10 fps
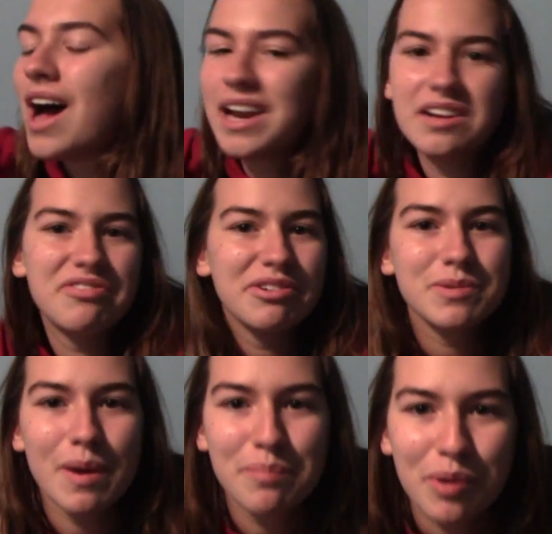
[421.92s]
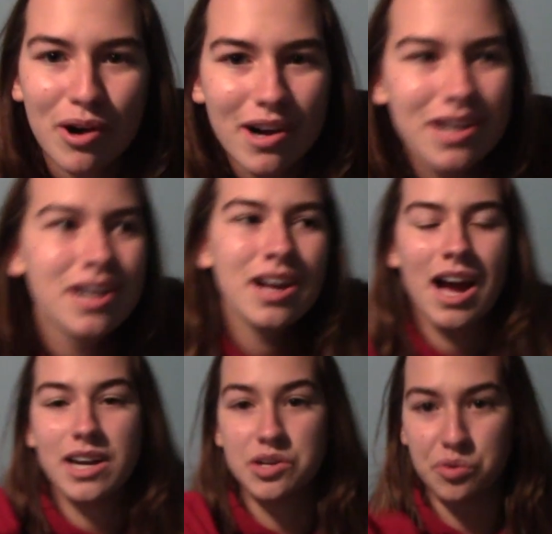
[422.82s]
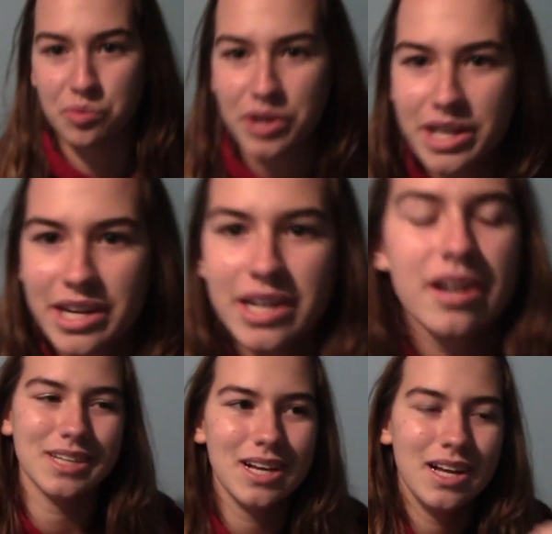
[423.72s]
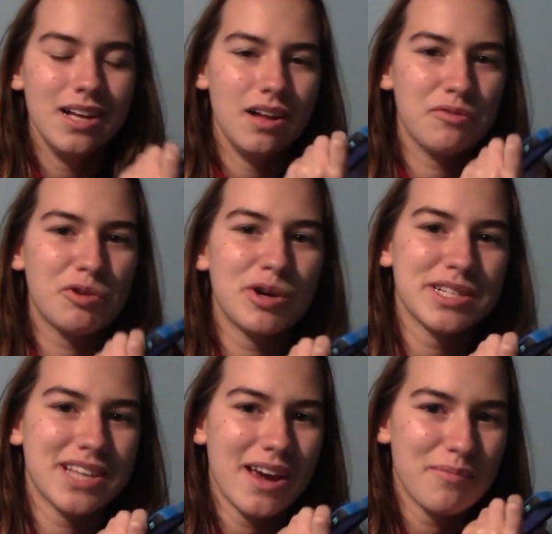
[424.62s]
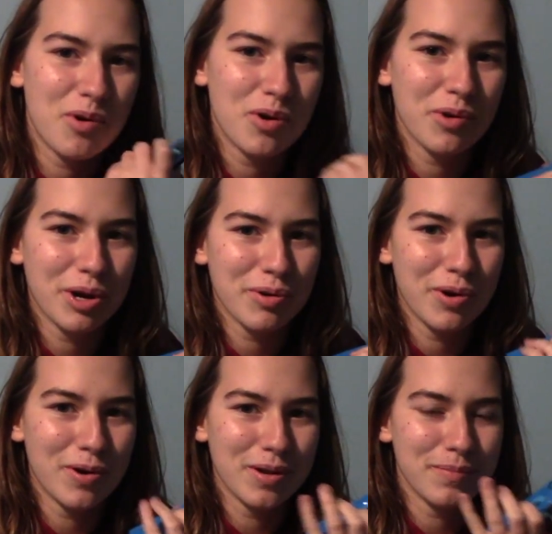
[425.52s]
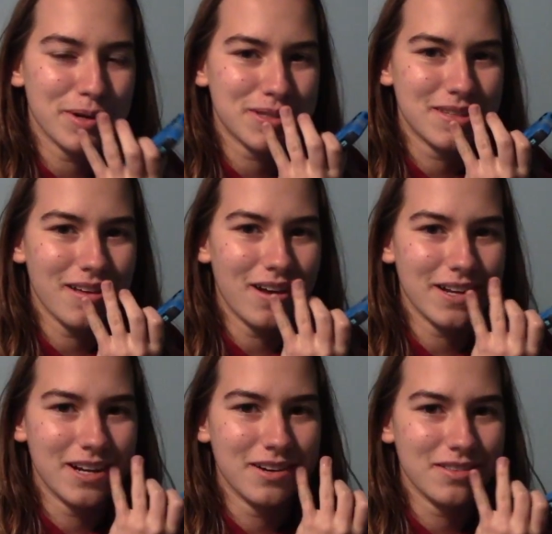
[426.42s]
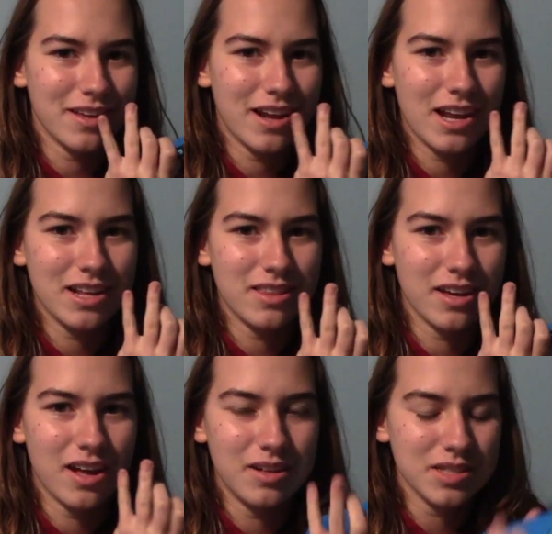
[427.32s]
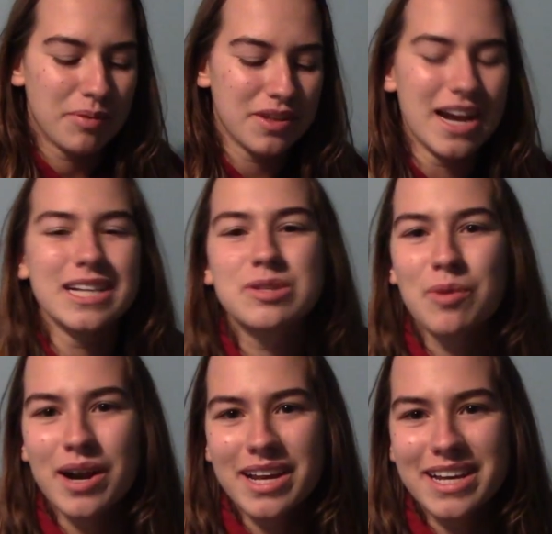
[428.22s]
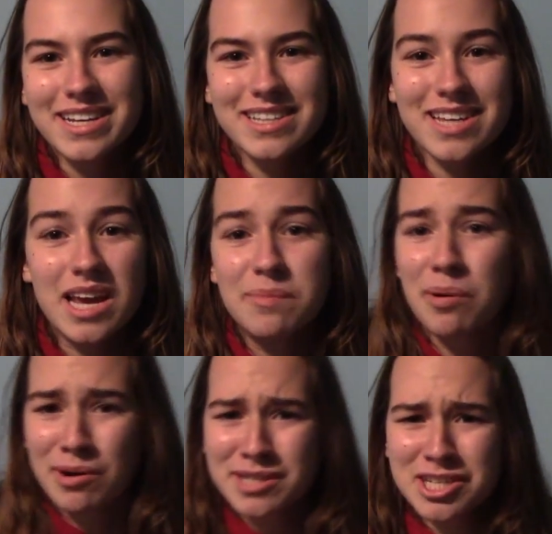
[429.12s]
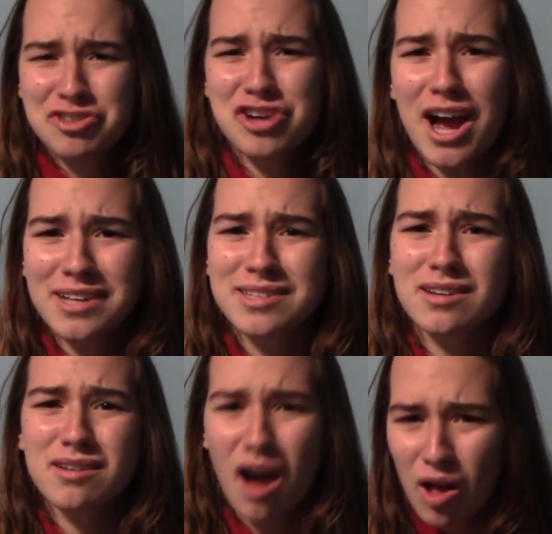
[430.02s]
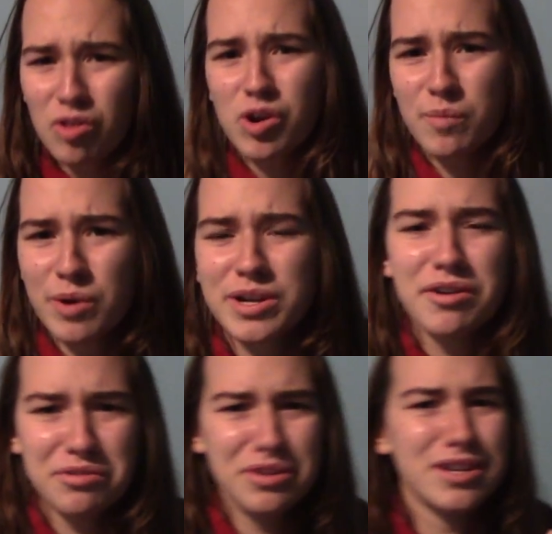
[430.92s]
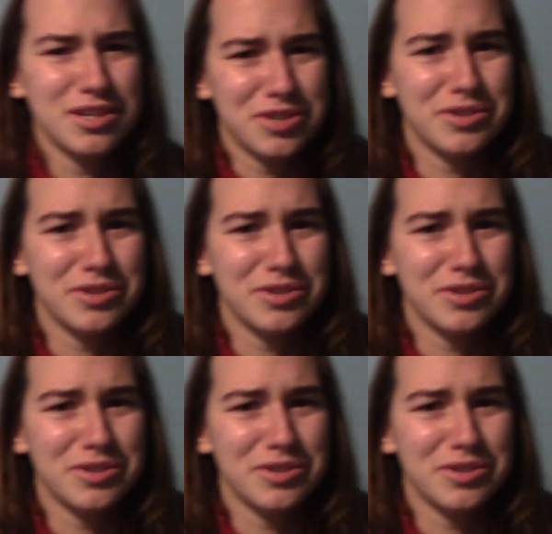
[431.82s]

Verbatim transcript: I need to finish my book. I need to read. Of course, I have more Rick Riordan books on here than anything else. But the next one is a Percy Jackson coloring book. Now you're thinking to